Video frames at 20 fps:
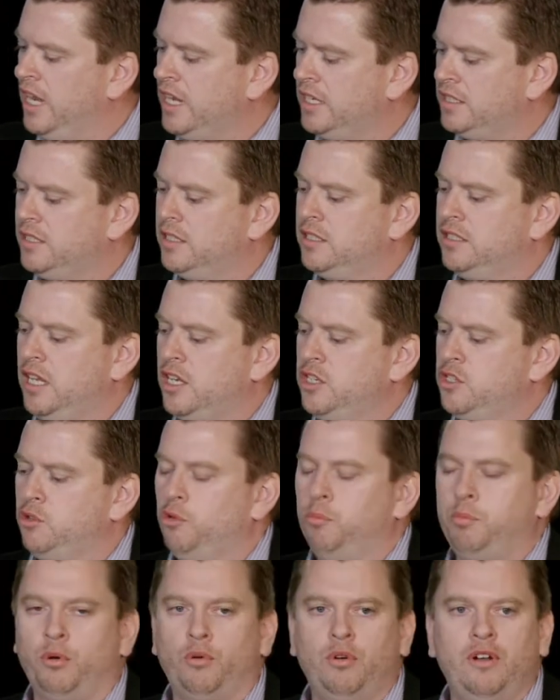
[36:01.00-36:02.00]
and
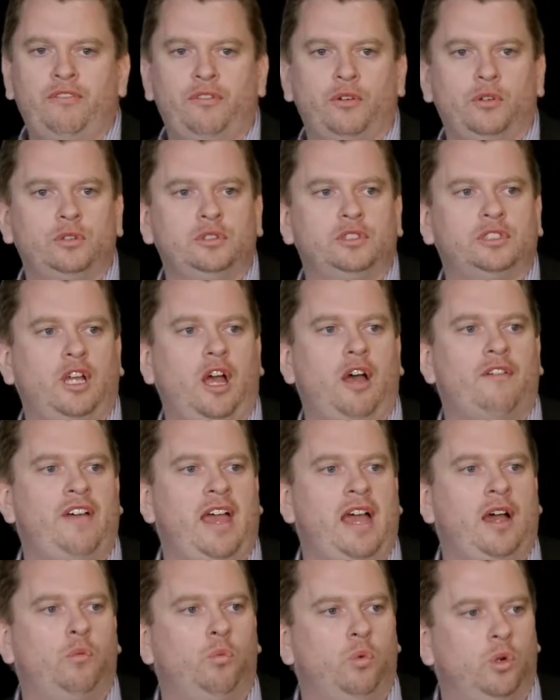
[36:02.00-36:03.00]
existential peripherals of
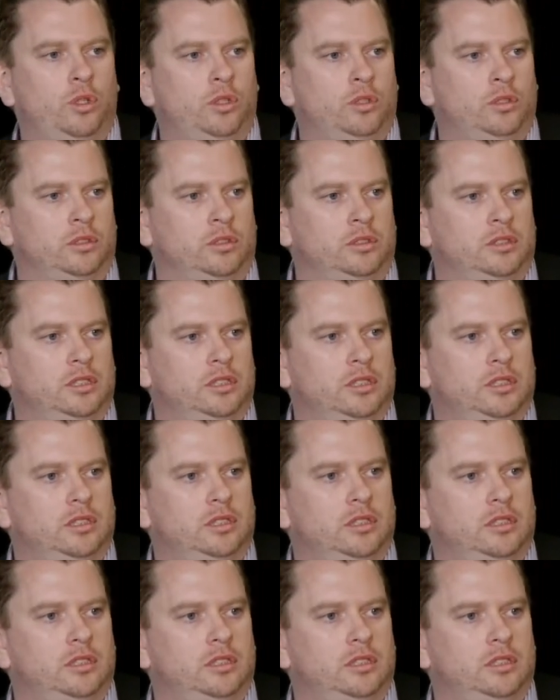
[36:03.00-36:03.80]
our world.